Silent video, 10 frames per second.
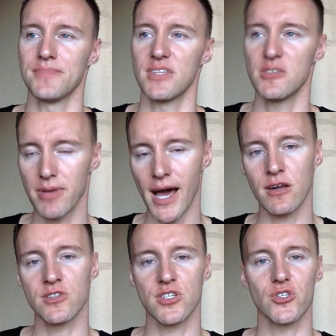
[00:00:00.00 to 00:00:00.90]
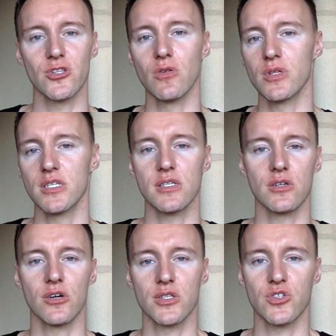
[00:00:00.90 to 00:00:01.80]
these patterns are slowly
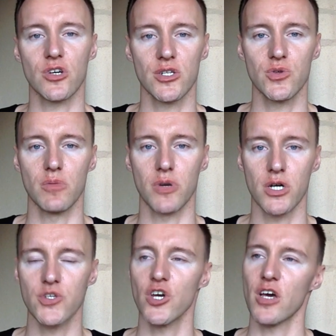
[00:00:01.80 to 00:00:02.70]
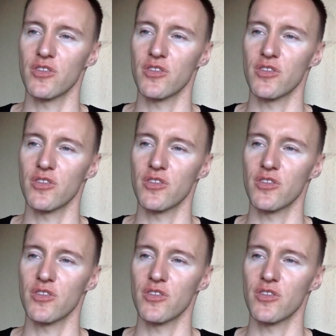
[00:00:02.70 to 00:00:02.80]
going to start to emerge.